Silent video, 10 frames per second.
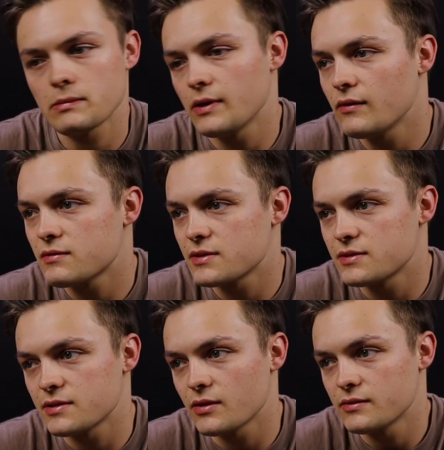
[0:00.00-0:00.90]
you know,
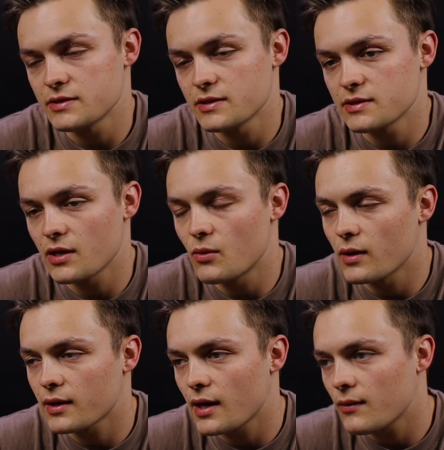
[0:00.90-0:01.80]
since this isn't gonna
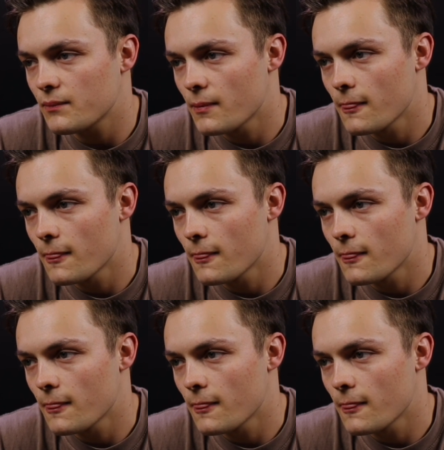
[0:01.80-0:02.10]
work out,